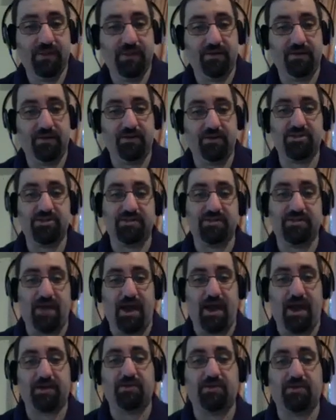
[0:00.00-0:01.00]
You just
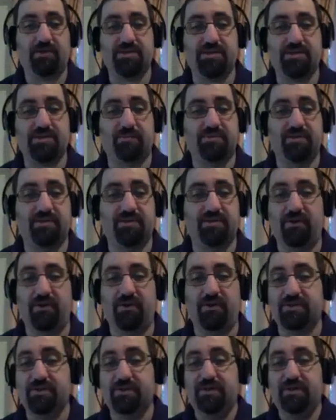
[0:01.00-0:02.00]
add a class up to the front.
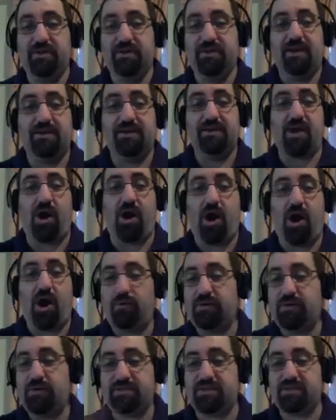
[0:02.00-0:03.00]
It's
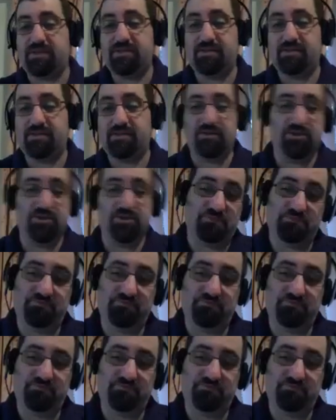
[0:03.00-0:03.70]
always easy. You just,